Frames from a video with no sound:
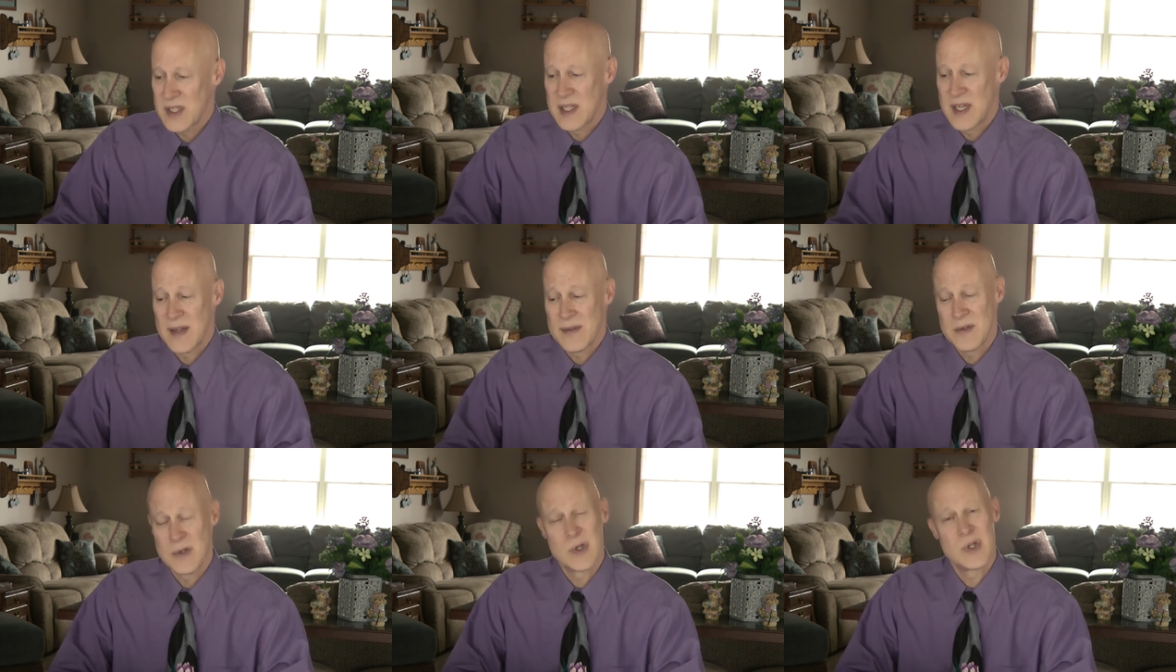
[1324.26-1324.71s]

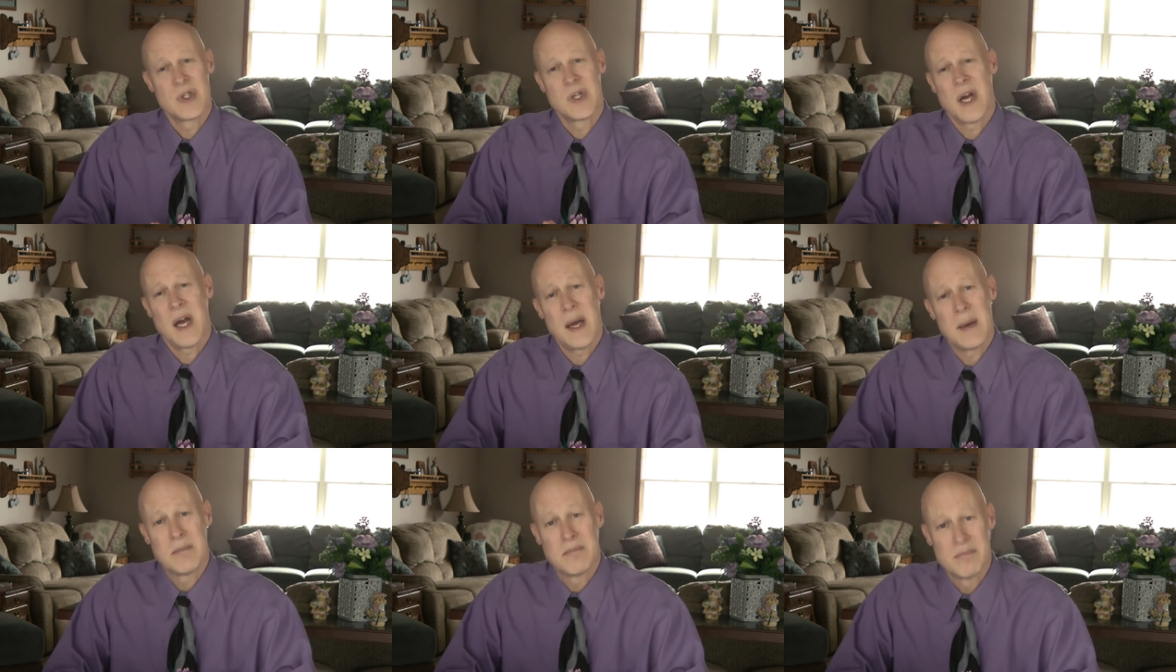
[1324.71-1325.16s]
gives her a
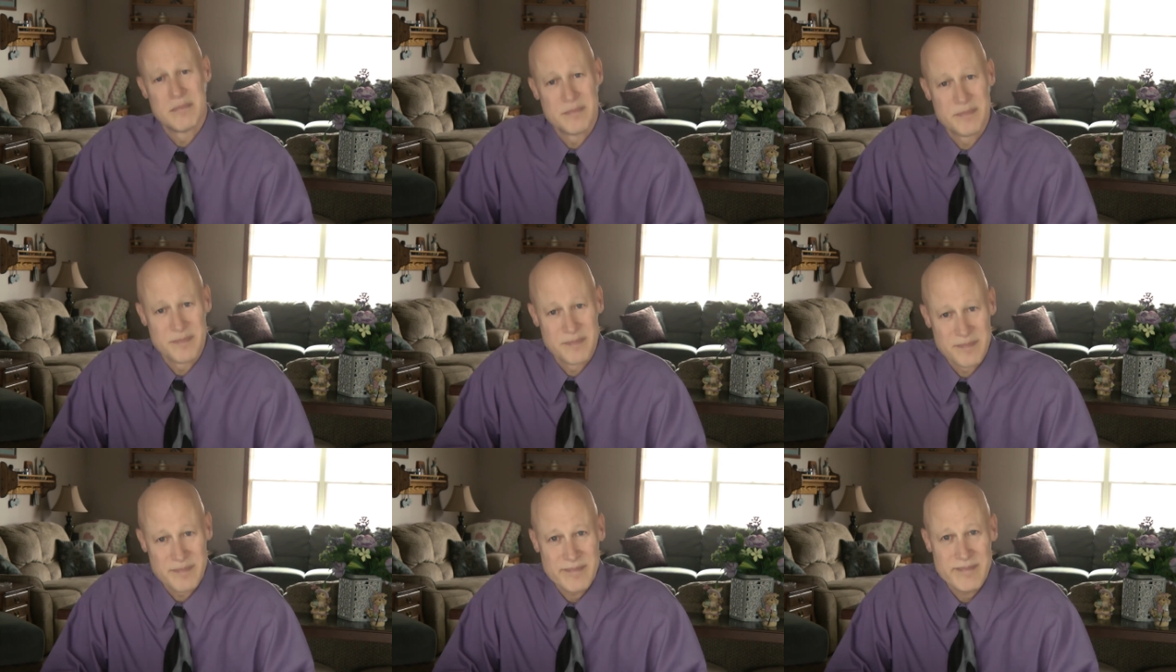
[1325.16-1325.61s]
job.
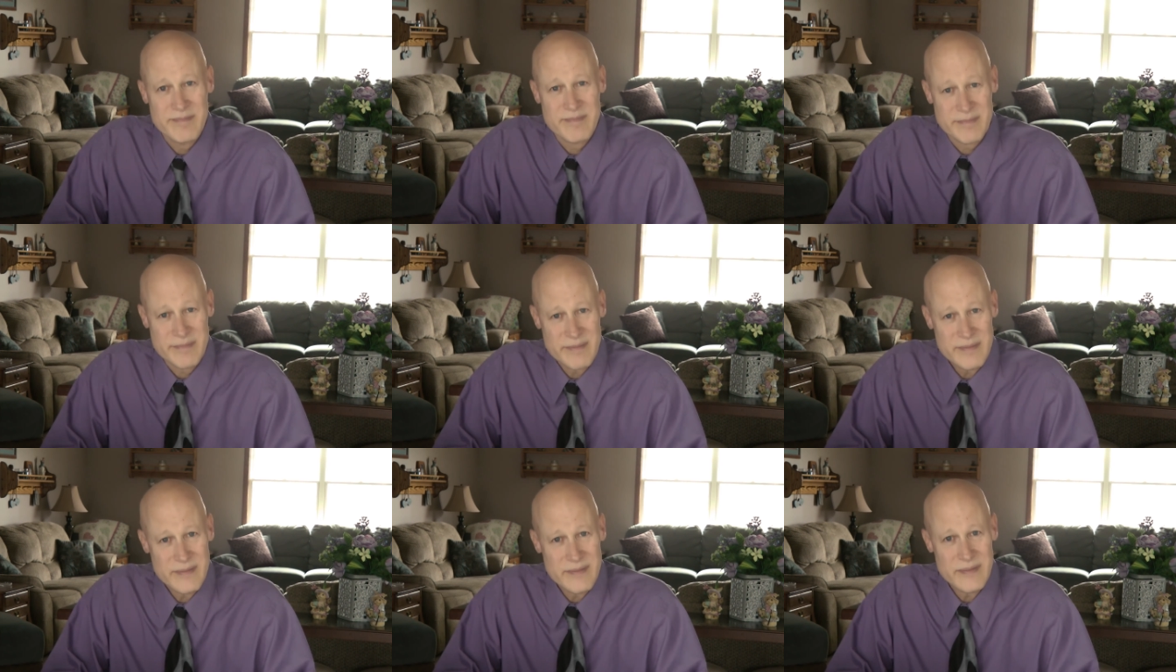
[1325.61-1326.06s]

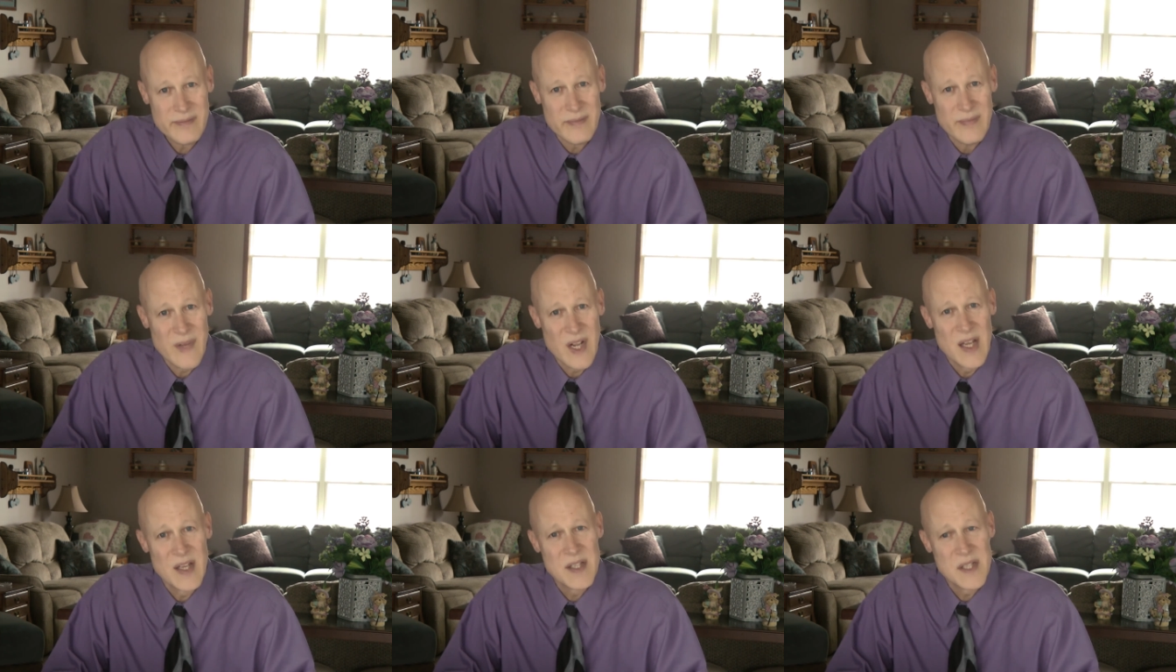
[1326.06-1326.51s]

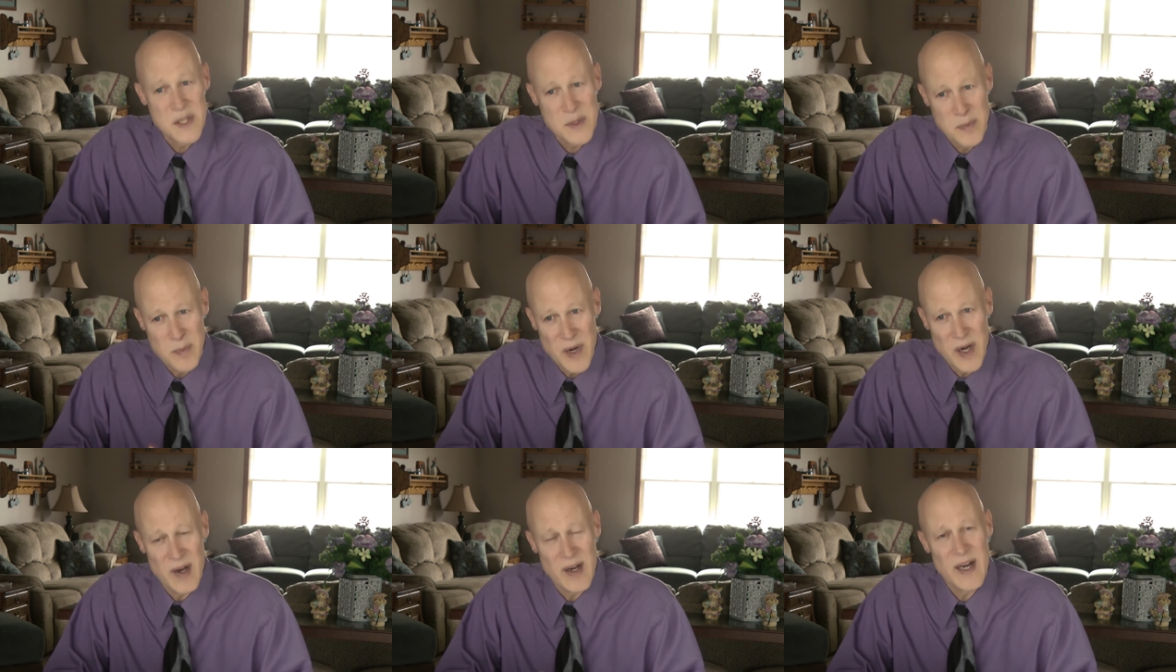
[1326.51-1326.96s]
He says,
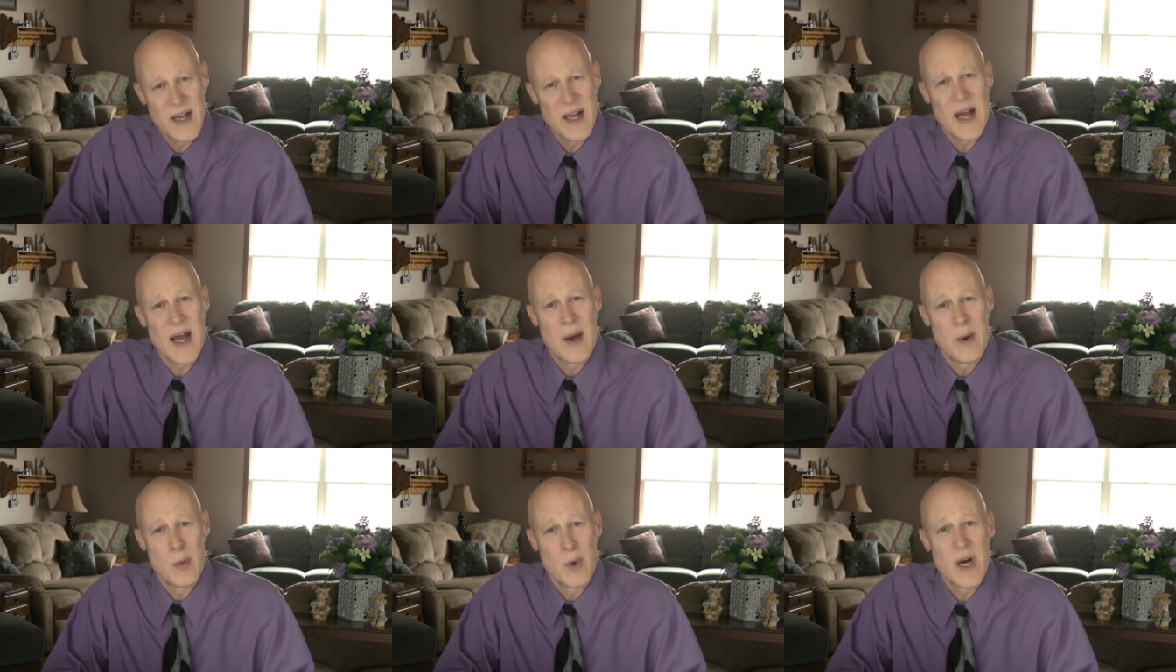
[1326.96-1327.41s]
Mary,
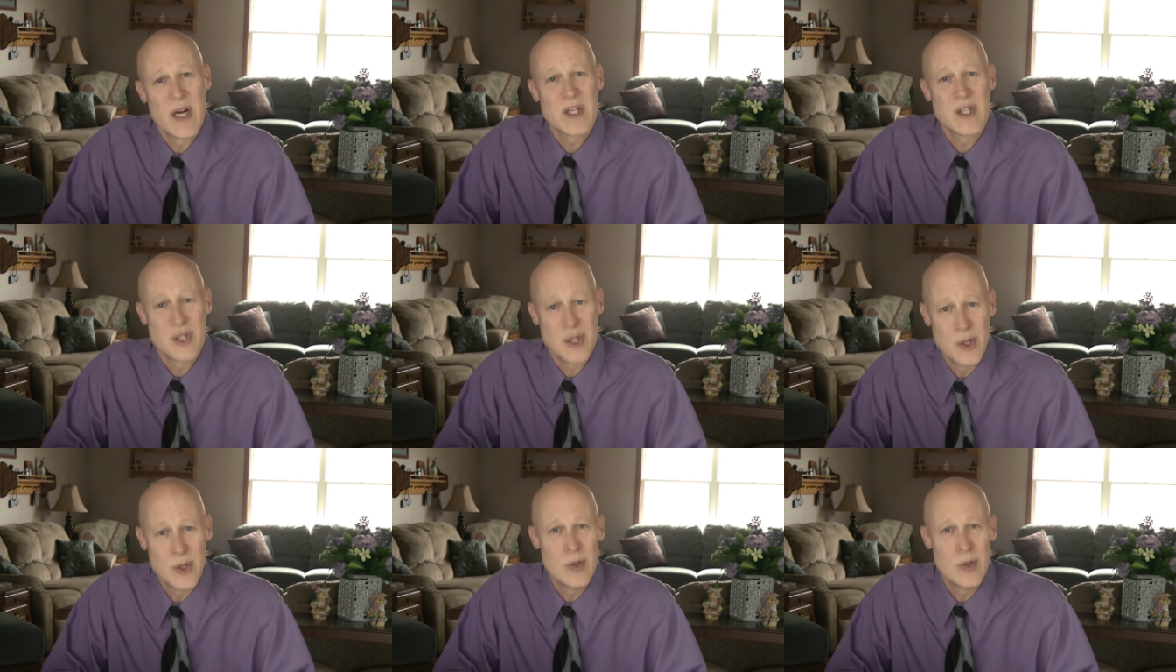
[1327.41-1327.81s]
I want you